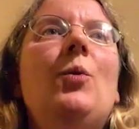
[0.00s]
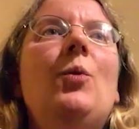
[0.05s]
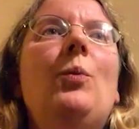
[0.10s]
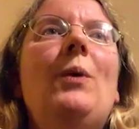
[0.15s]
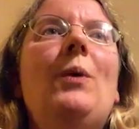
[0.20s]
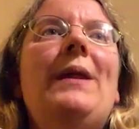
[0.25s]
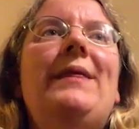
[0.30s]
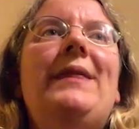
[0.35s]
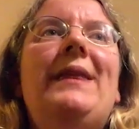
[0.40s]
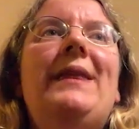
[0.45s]

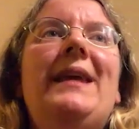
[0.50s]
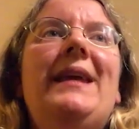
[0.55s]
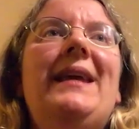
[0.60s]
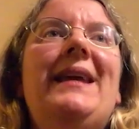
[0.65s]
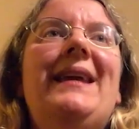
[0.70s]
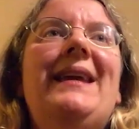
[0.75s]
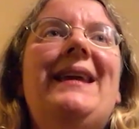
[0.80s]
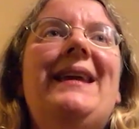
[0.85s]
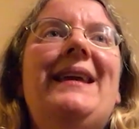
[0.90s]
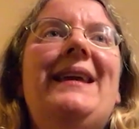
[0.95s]
With
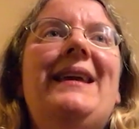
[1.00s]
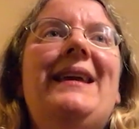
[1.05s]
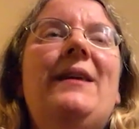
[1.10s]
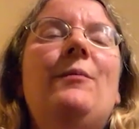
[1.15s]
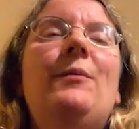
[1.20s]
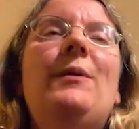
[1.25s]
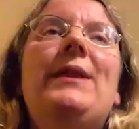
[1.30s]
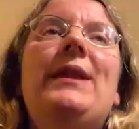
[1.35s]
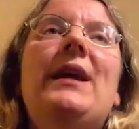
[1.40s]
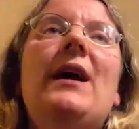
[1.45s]

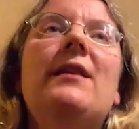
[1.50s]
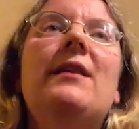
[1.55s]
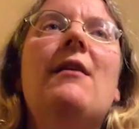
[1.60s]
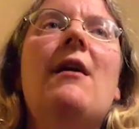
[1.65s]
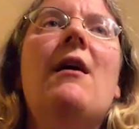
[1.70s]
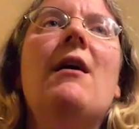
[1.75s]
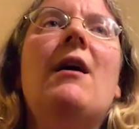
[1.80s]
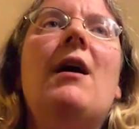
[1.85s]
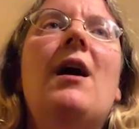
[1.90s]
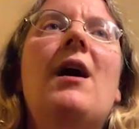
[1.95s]
the other
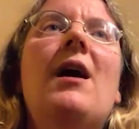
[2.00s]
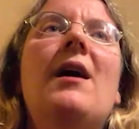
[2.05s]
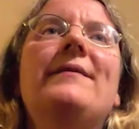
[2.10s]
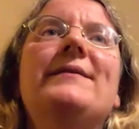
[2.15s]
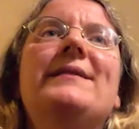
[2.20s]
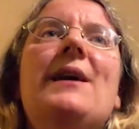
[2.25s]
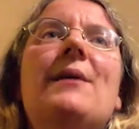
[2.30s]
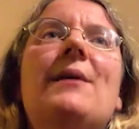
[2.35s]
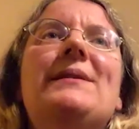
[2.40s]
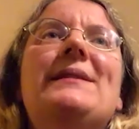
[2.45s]

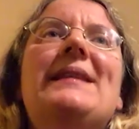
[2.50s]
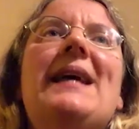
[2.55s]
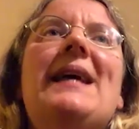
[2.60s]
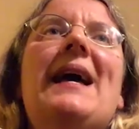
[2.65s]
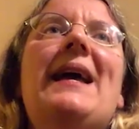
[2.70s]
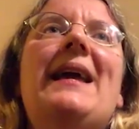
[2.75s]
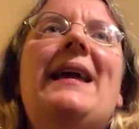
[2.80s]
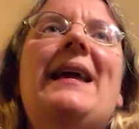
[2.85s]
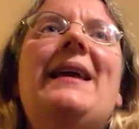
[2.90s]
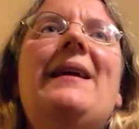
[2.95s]
archives, I would
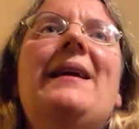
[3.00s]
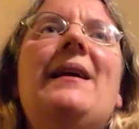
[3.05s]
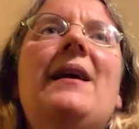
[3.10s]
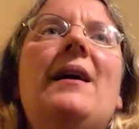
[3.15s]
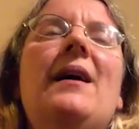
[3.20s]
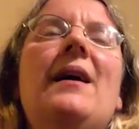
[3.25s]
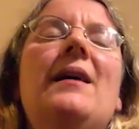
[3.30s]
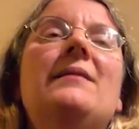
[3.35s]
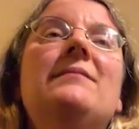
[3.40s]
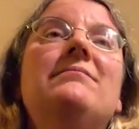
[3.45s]
say,
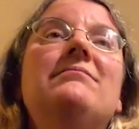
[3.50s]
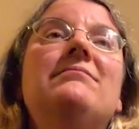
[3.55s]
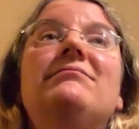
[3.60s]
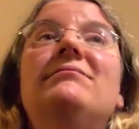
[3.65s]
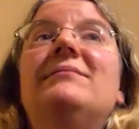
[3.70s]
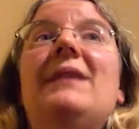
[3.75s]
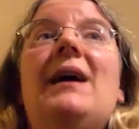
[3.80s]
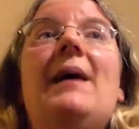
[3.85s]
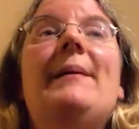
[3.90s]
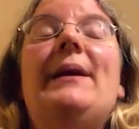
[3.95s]

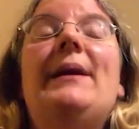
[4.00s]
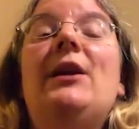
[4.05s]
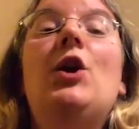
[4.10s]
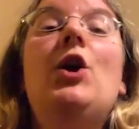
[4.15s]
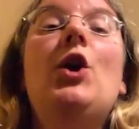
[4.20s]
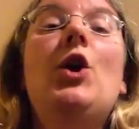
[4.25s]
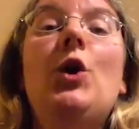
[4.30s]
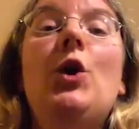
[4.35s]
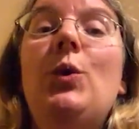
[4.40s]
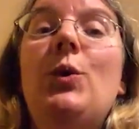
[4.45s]
I mean,
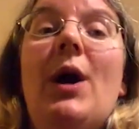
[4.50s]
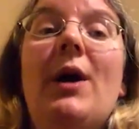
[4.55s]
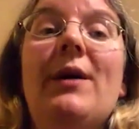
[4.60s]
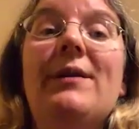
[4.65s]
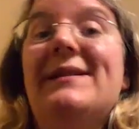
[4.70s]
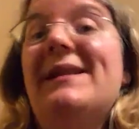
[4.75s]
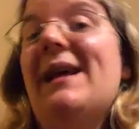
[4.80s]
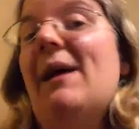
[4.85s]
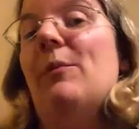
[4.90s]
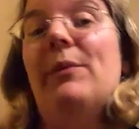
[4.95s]
who
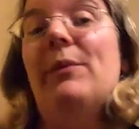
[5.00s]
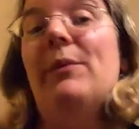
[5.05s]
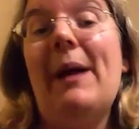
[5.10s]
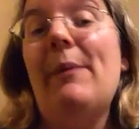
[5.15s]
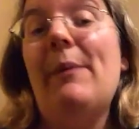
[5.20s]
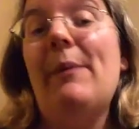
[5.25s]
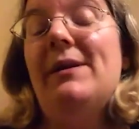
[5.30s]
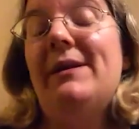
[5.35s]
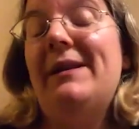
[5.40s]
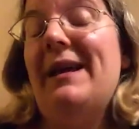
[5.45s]
knows?
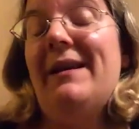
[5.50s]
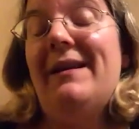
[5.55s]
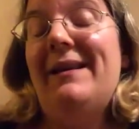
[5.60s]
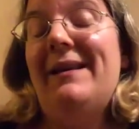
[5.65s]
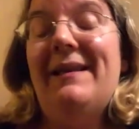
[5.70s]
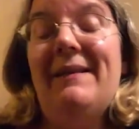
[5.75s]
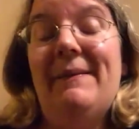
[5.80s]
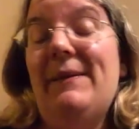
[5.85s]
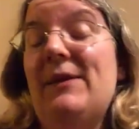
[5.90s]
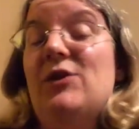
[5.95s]

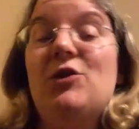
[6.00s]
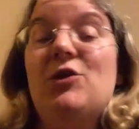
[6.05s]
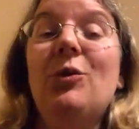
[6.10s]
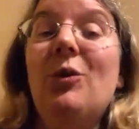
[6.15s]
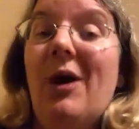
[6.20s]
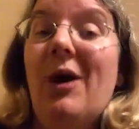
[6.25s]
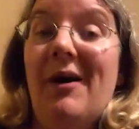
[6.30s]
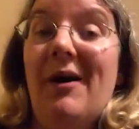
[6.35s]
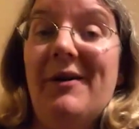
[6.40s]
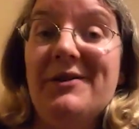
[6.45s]
The
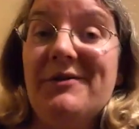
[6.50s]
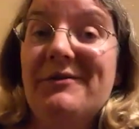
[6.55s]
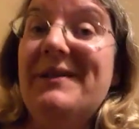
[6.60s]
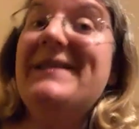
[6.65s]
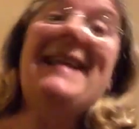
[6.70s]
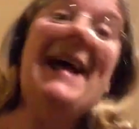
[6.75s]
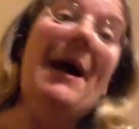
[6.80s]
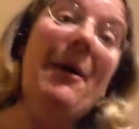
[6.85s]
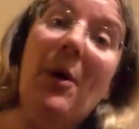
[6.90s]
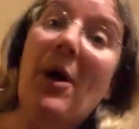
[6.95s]
short answer
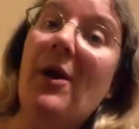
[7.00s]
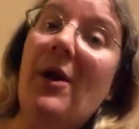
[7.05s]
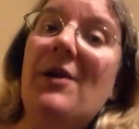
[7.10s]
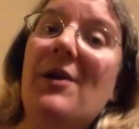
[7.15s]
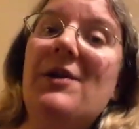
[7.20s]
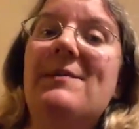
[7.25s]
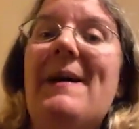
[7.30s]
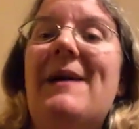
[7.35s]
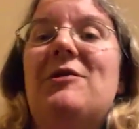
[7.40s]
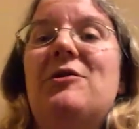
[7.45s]
is there were
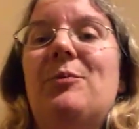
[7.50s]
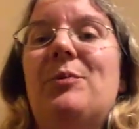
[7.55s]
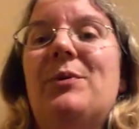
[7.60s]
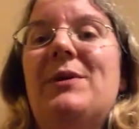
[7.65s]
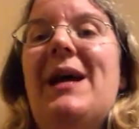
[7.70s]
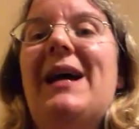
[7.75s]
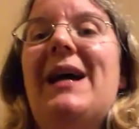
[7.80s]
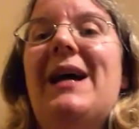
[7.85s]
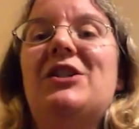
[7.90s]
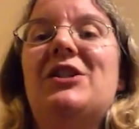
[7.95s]
no special
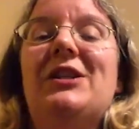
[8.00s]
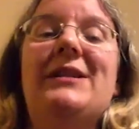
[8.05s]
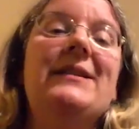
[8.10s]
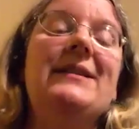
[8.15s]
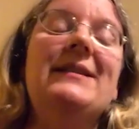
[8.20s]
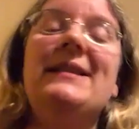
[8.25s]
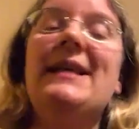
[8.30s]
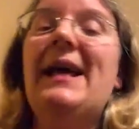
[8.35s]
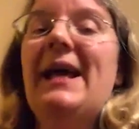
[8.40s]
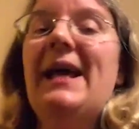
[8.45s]

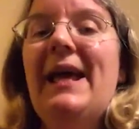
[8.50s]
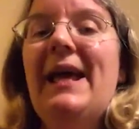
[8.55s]
protections.